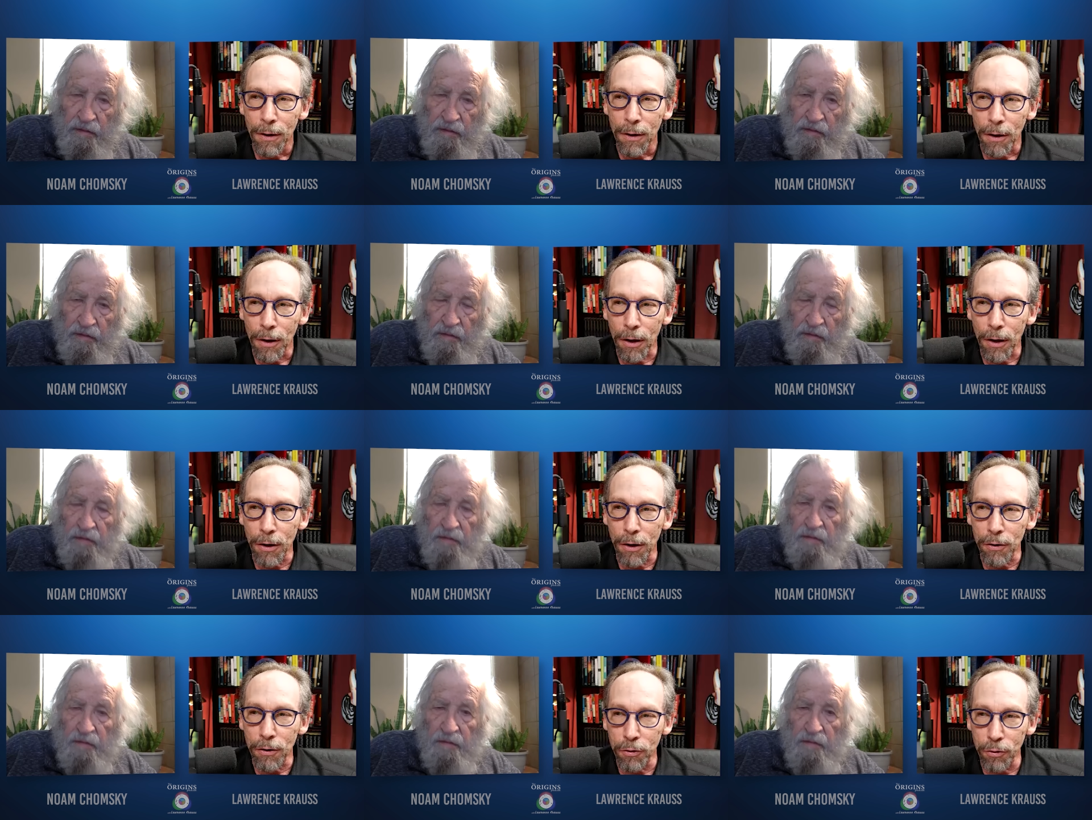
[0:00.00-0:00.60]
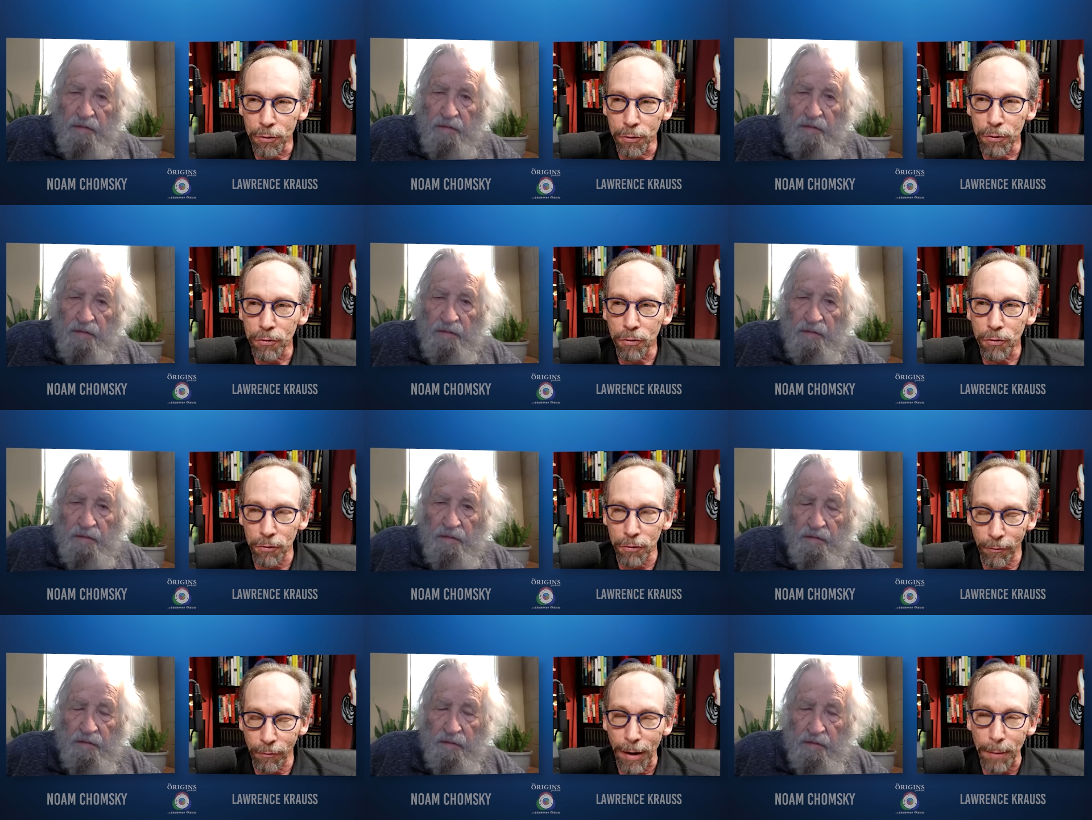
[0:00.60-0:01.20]
Speaker 1: uh, nu- to
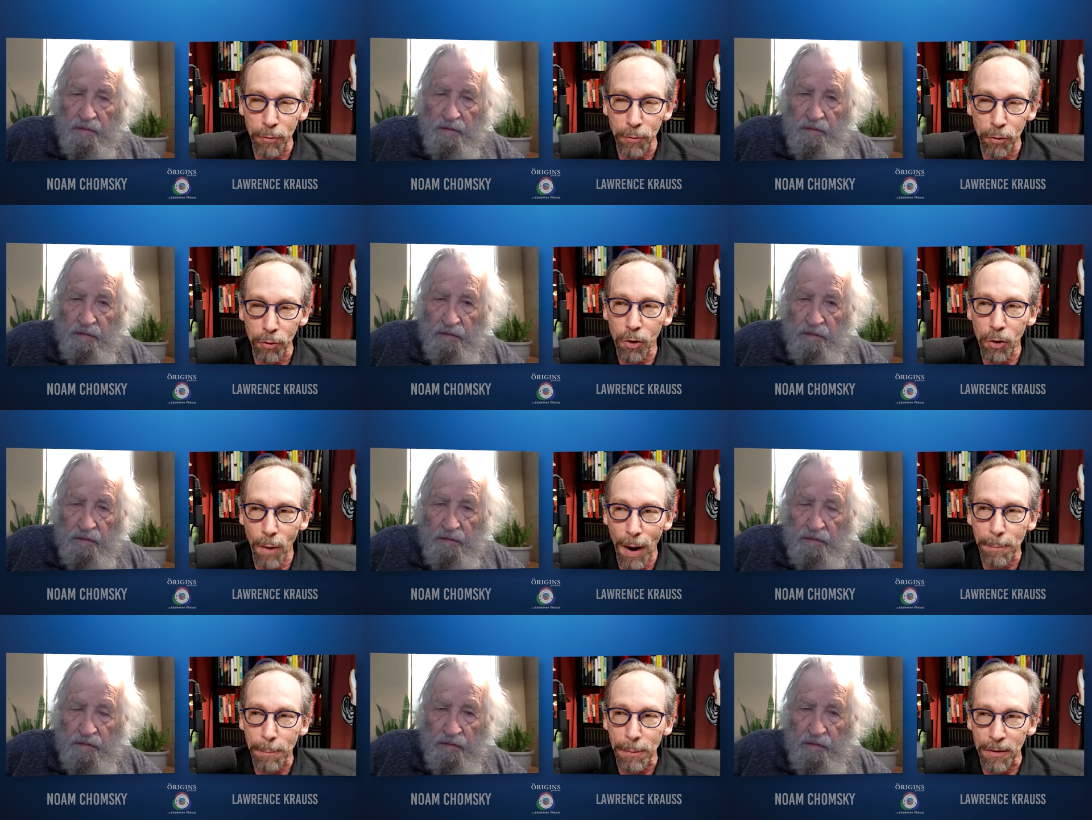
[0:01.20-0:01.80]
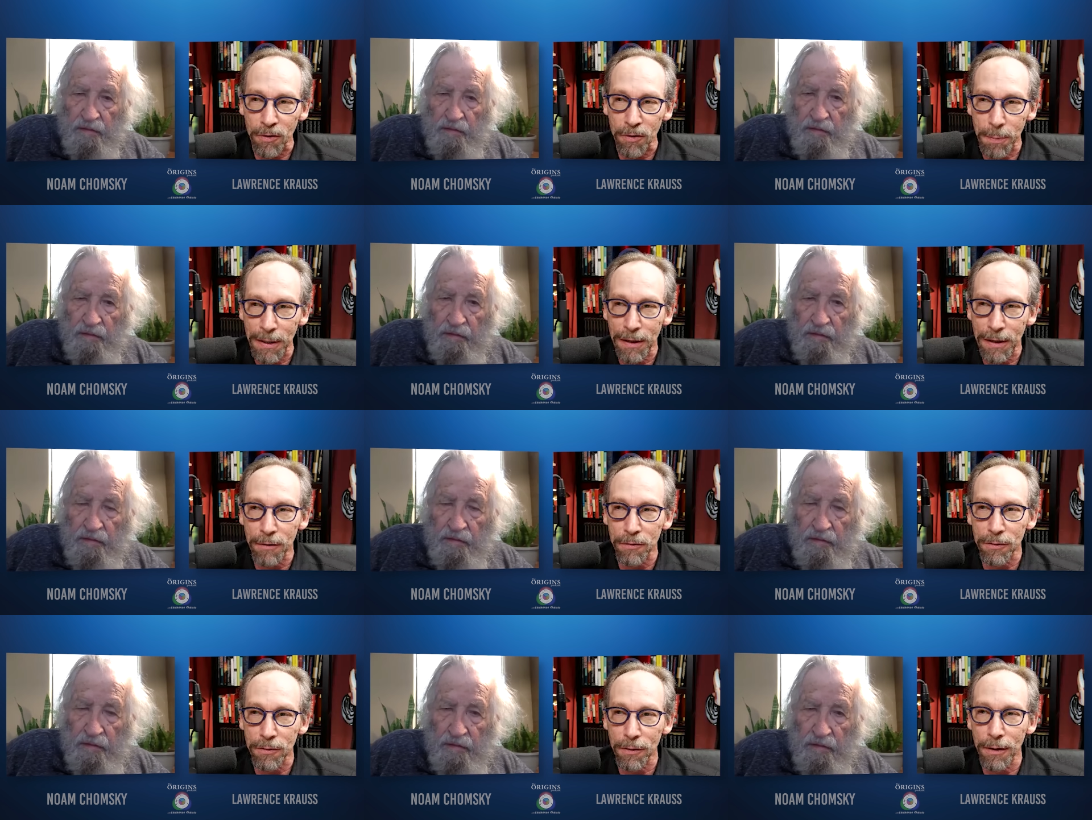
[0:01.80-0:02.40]
develop nuclear weapons
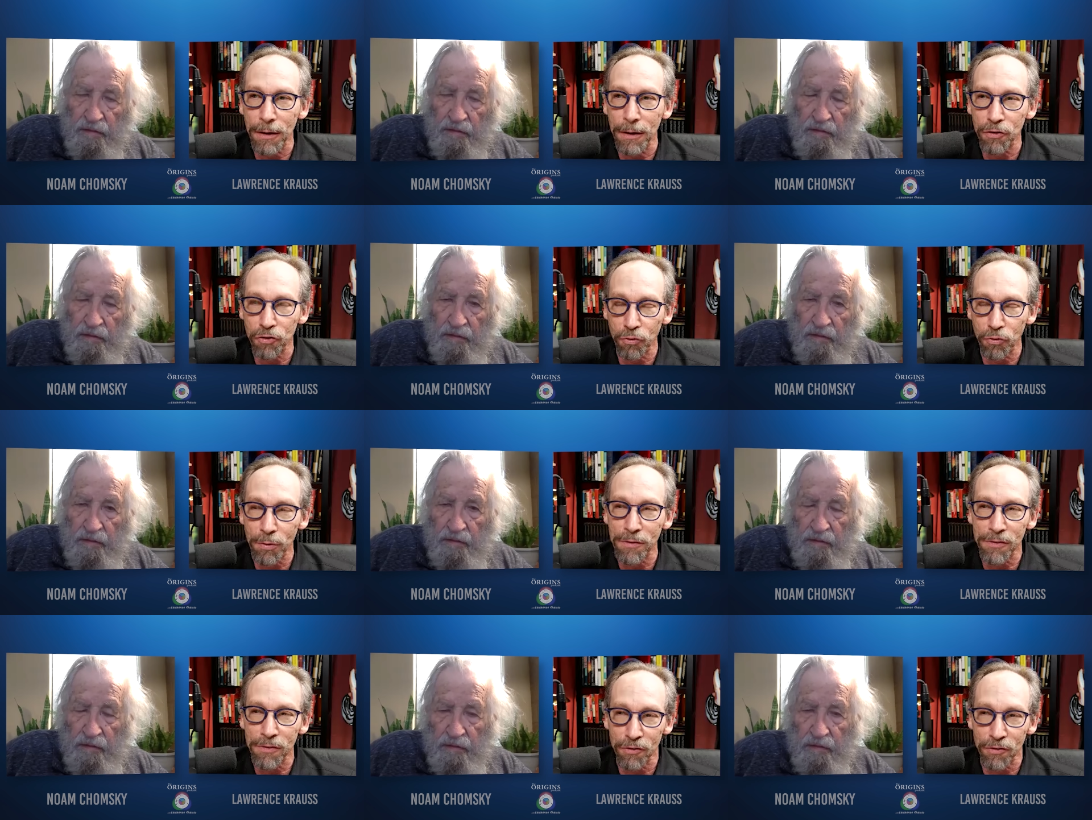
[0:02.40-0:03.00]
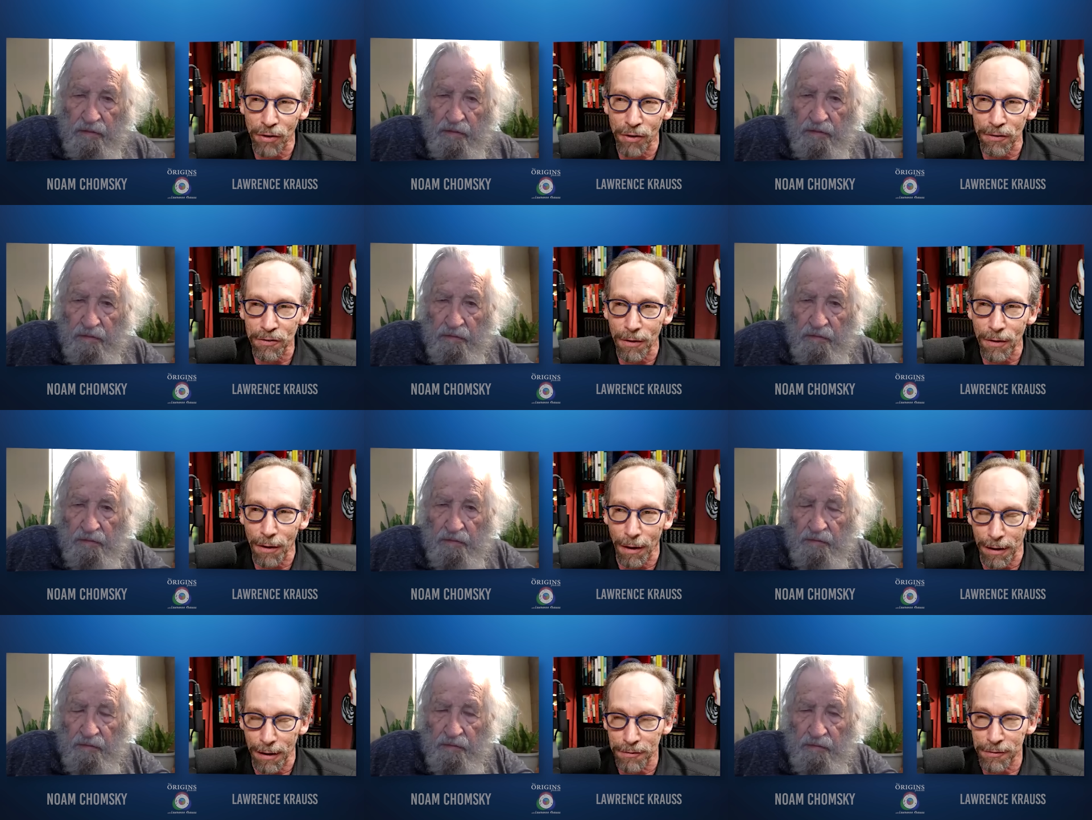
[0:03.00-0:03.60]
because history suggests to
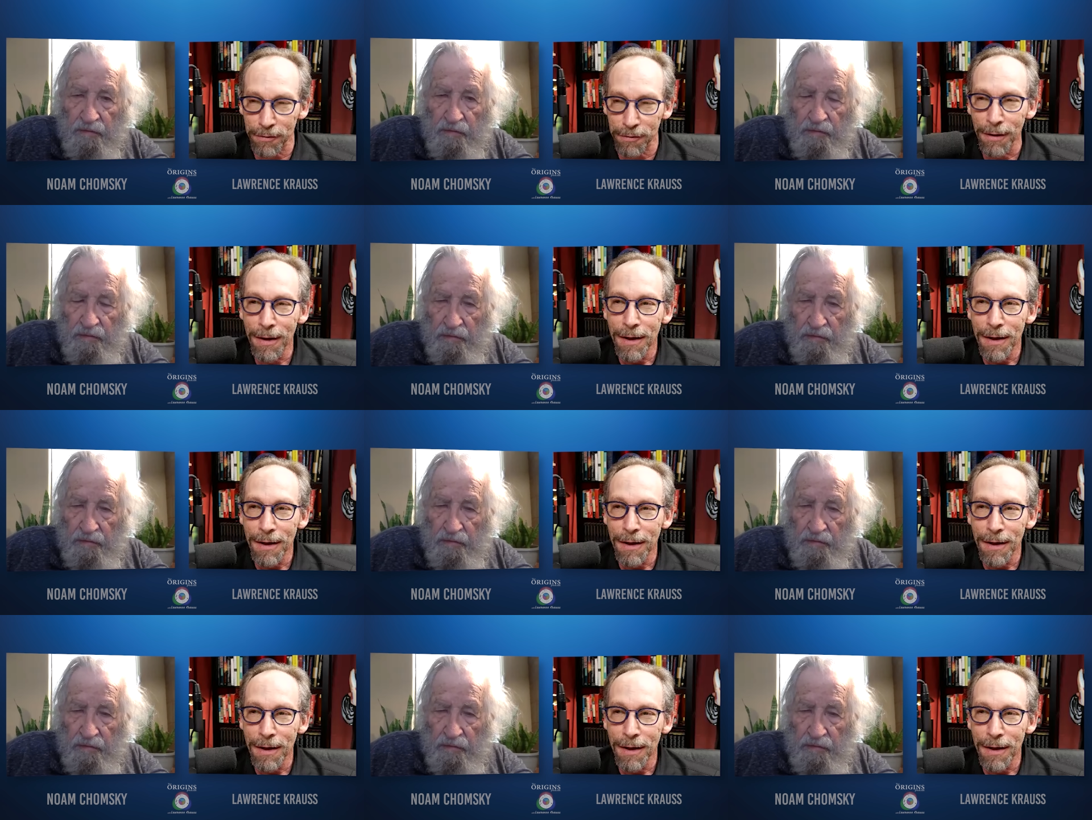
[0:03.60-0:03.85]
us